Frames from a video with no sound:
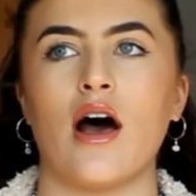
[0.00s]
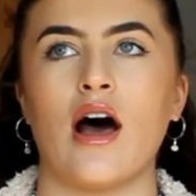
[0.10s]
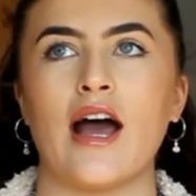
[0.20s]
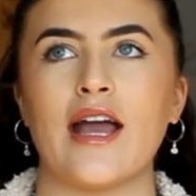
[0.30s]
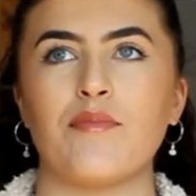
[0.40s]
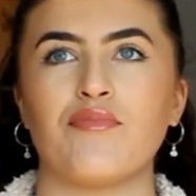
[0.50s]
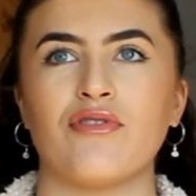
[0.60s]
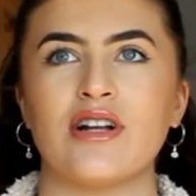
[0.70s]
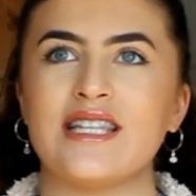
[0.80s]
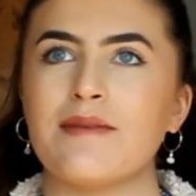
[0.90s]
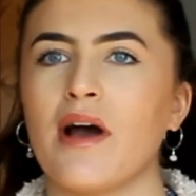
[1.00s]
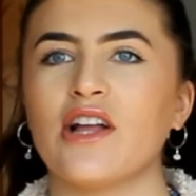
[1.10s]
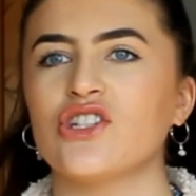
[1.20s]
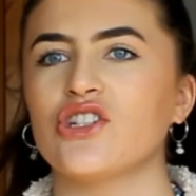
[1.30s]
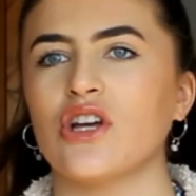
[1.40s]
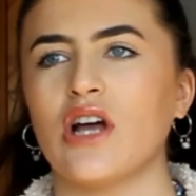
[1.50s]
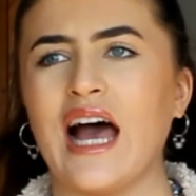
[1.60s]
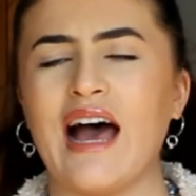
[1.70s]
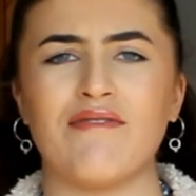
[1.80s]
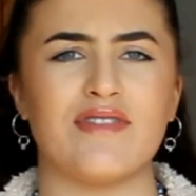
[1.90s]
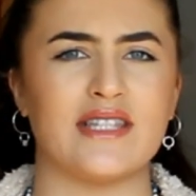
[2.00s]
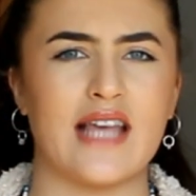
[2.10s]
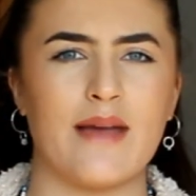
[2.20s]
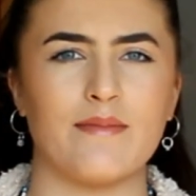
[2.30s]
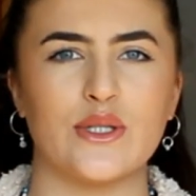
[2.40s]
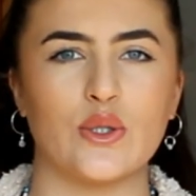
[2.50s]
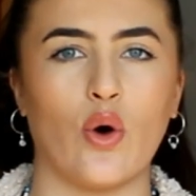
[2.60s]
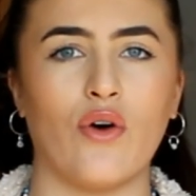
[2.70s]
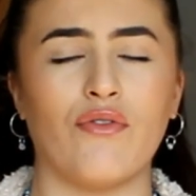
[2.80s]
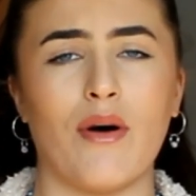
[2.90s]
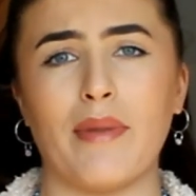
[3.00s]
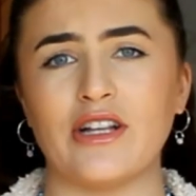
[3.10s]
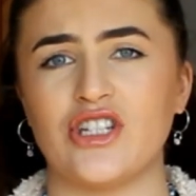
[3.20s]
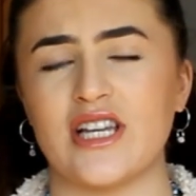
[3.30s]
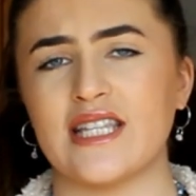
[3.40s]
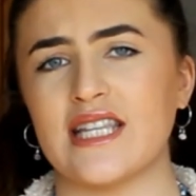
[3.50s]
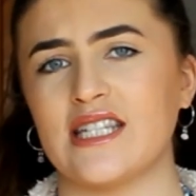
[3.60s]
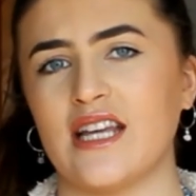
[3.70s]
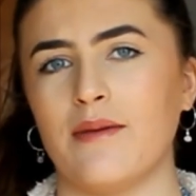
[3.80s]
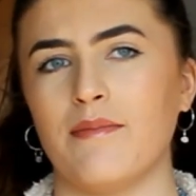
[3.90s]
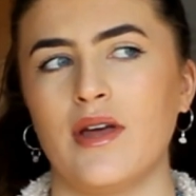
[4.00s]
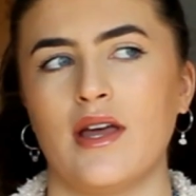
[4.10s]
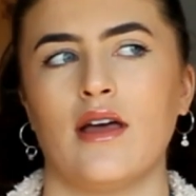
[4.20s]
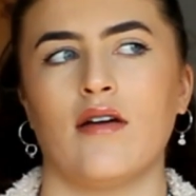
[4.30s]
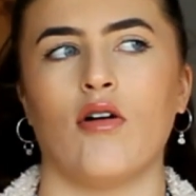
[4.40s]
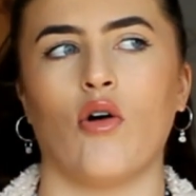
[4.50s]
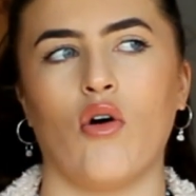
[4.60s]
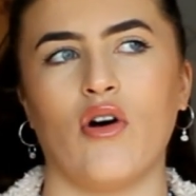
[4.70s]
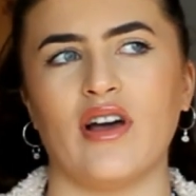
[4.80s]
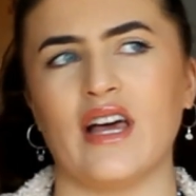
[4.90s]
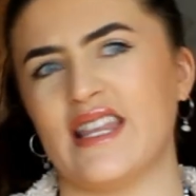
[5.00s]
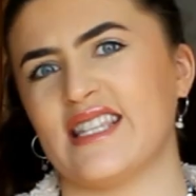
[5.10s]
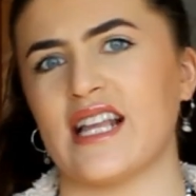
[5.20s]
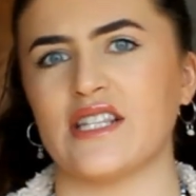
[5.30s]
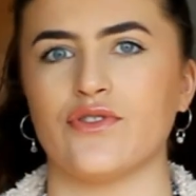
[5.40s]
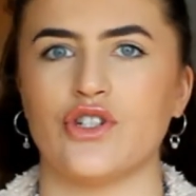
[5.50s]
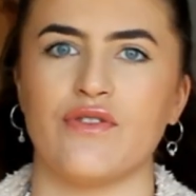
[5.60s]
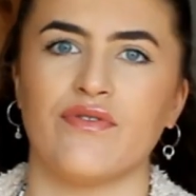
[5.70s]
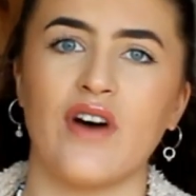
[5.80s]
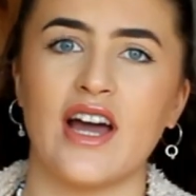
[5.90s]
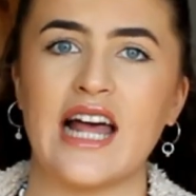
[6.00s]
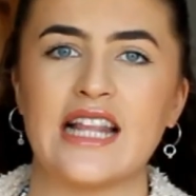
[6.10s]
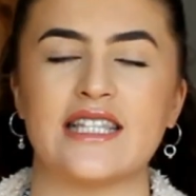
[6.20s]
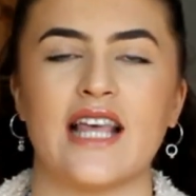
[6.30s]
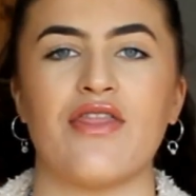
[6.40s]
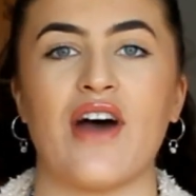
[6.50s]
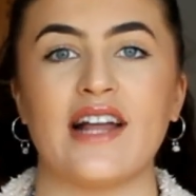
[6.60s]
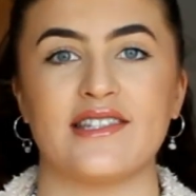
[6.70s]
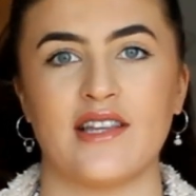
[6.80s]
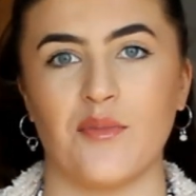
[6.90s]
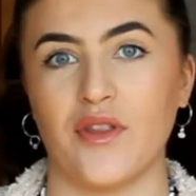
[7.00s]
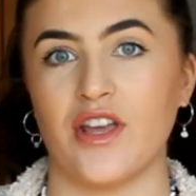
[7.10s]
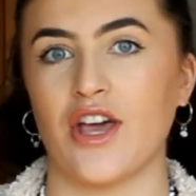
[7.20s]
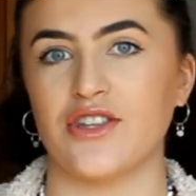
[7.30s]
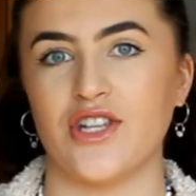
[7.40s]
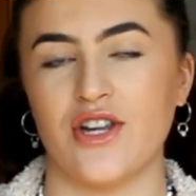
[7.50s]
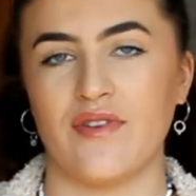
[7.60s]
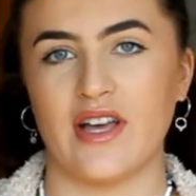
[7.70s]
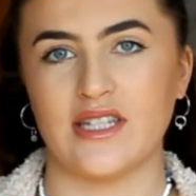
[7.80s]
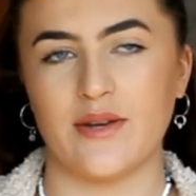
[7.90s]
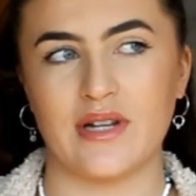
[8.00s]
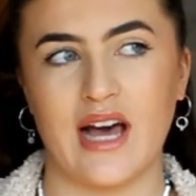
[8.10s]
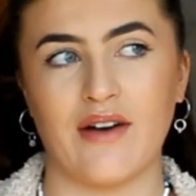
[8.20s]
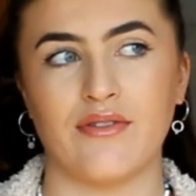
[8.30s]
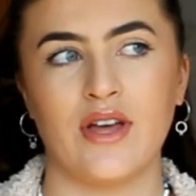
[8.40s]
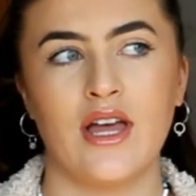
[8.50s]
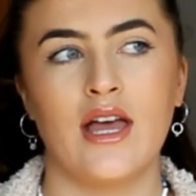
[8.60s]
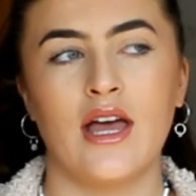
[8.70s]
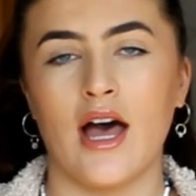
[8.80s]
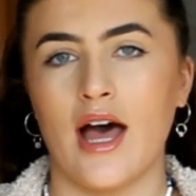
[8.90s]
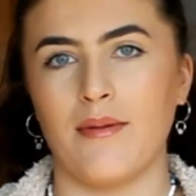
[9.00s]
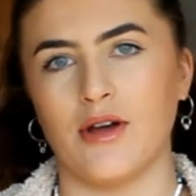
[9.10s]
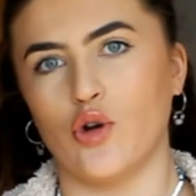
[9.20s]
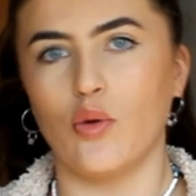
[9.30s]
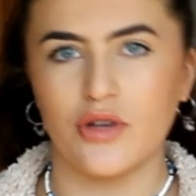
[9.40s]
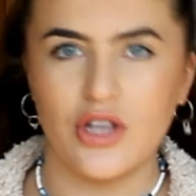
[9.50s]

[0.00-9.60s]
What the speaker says: I pretty much have the same sort of a budgeting system, or in a sense of student finance, that someone that goes to university would have, a normal